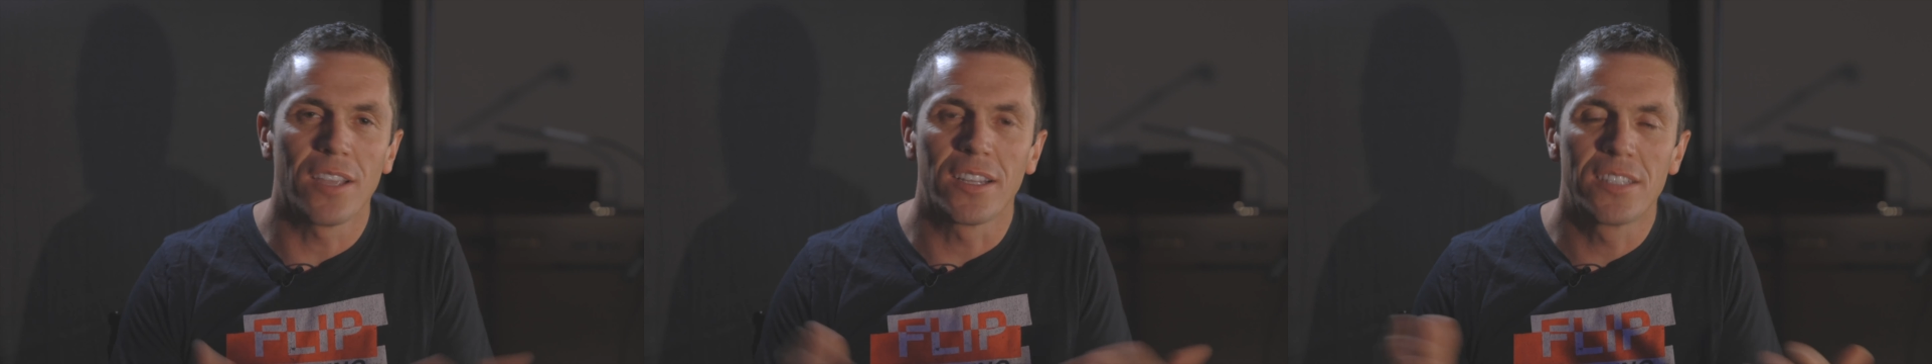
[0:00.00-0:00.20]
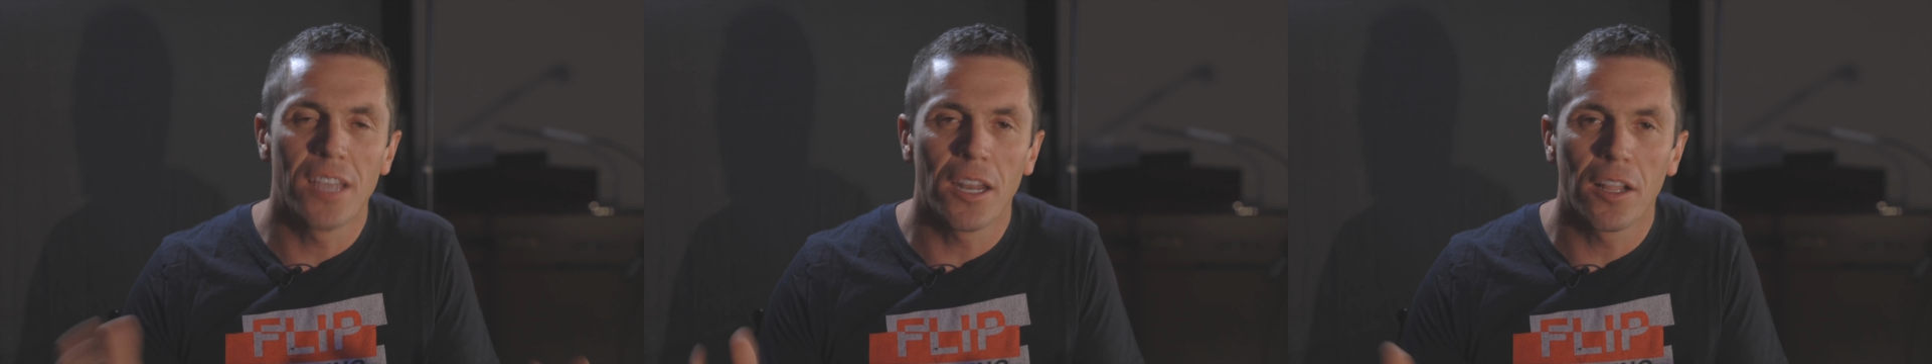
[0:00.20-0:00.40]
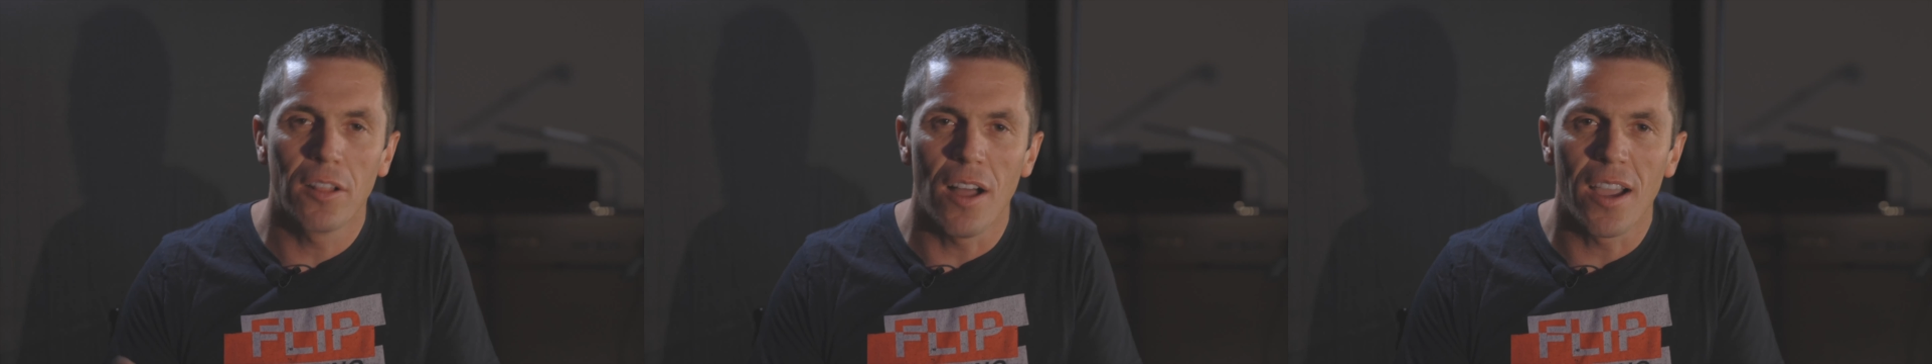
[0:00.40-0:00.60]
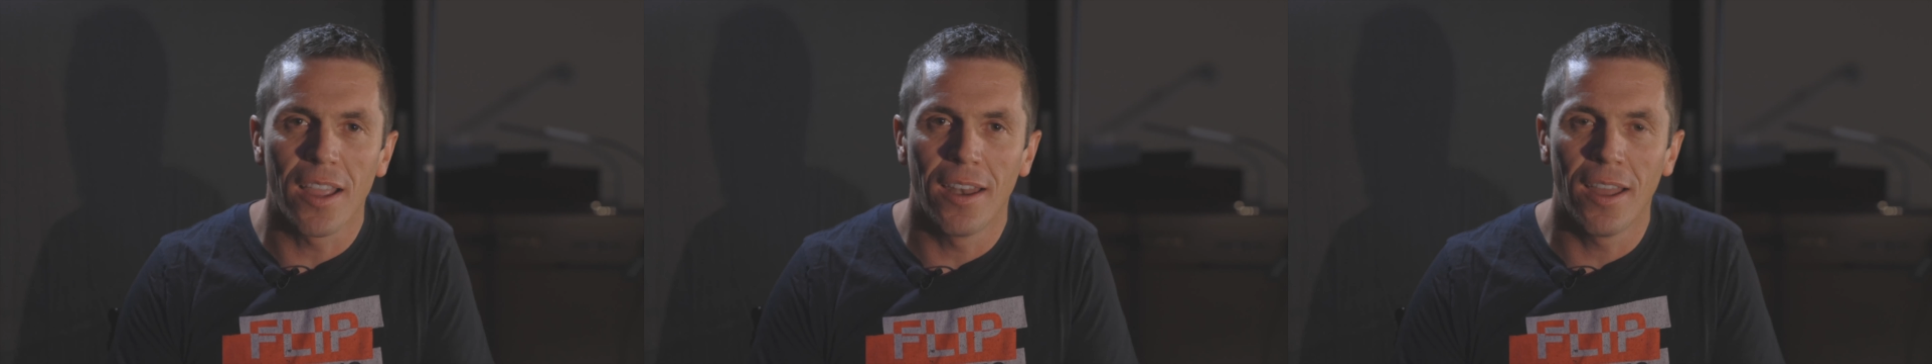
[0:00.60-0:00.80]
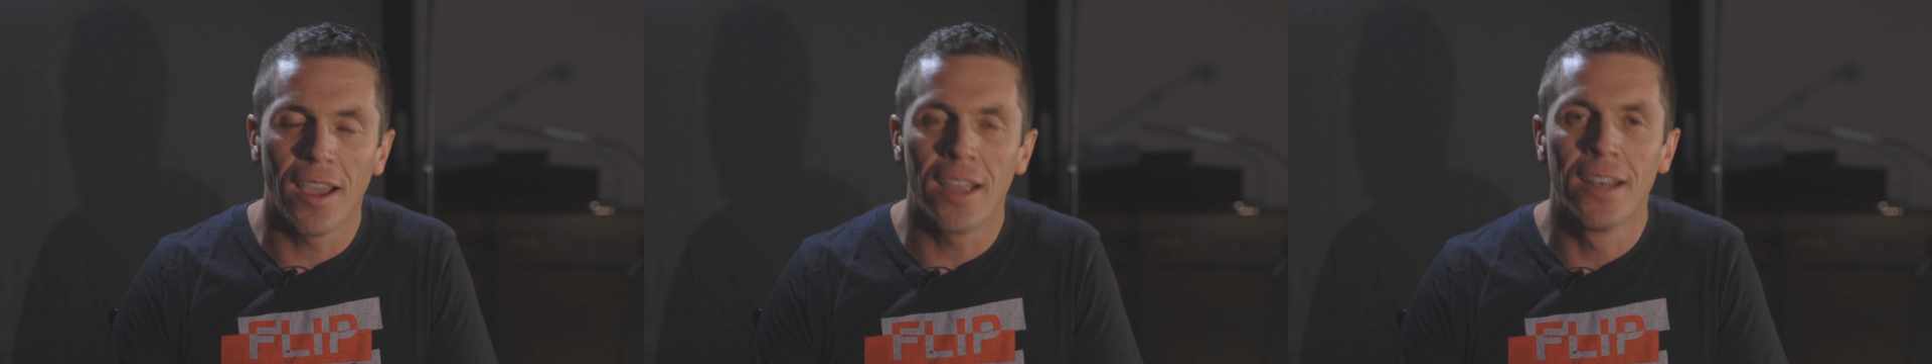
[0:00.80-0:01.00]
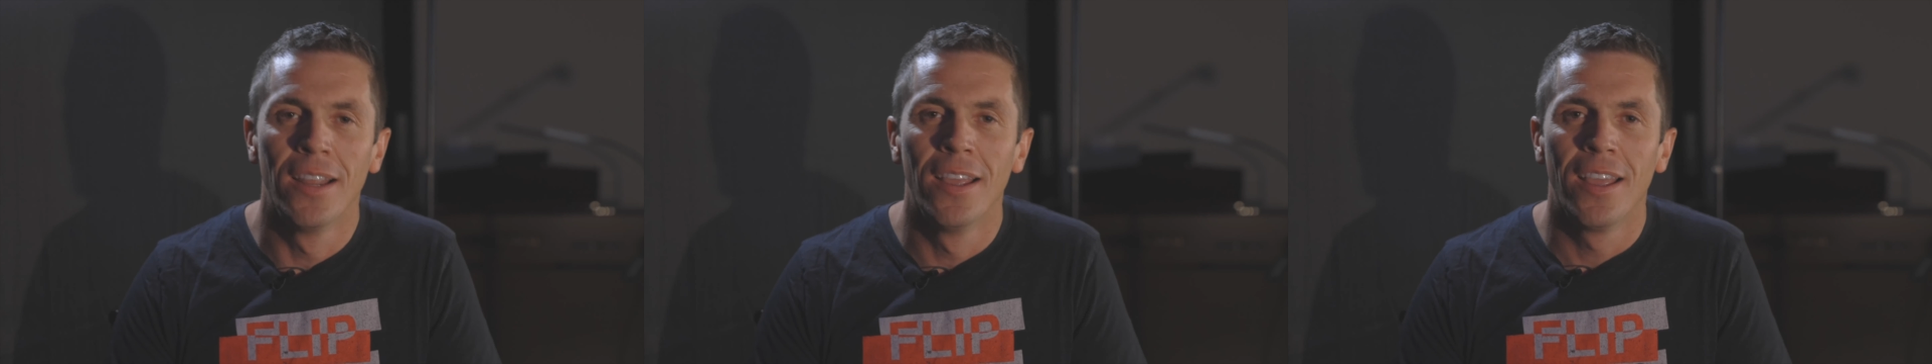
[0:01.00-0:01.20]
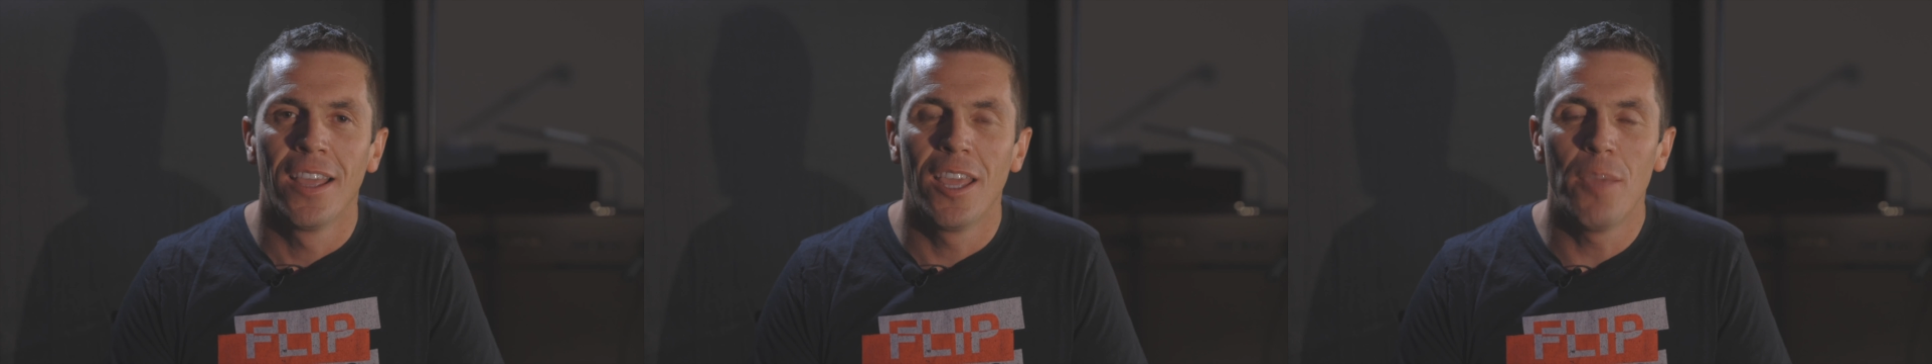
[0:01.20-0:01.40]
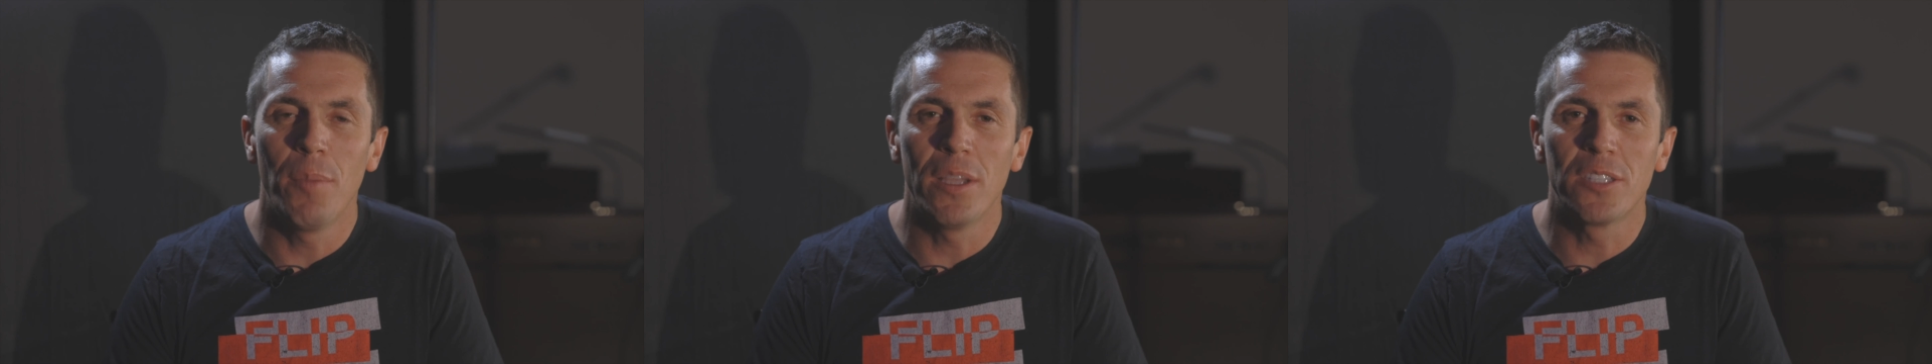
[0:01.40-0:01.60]
like 10 o'clock at night,
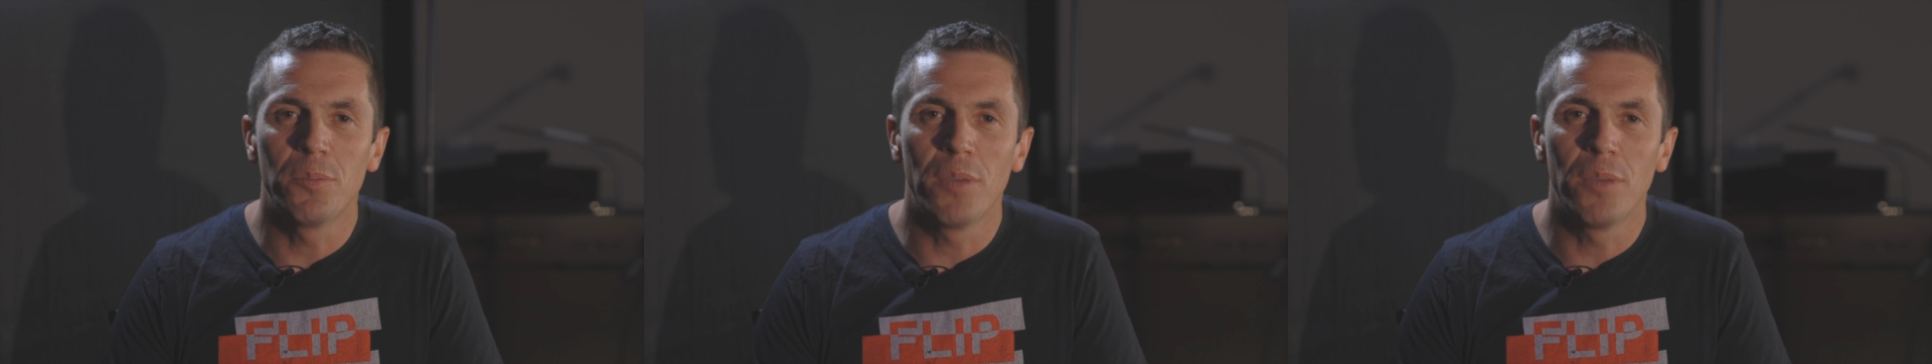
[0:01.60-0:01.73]
he meets